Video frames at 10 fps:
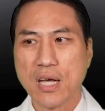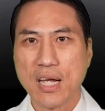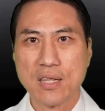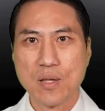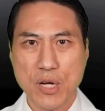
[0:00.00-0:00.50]

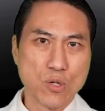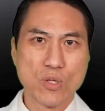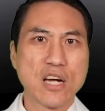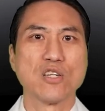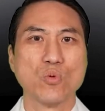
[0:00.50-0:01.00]
And the patient
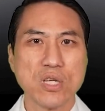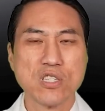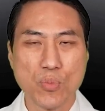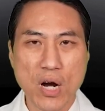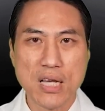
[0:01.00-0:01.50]
was actually really
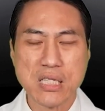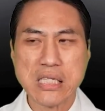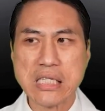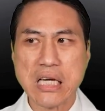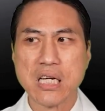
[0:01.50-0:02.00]
surprised.
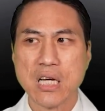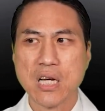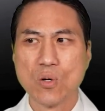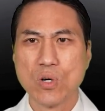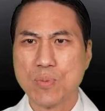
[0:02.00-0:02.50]
He said,
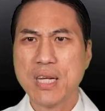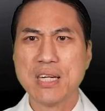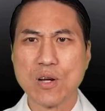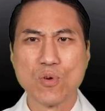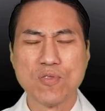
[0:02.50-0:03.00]
what do you mean you
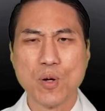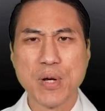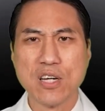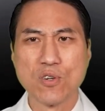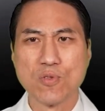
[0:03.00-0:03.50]
didn't get rid of all
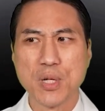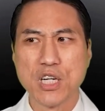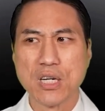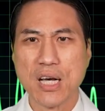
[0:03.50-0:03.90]
my atrial fibrillation?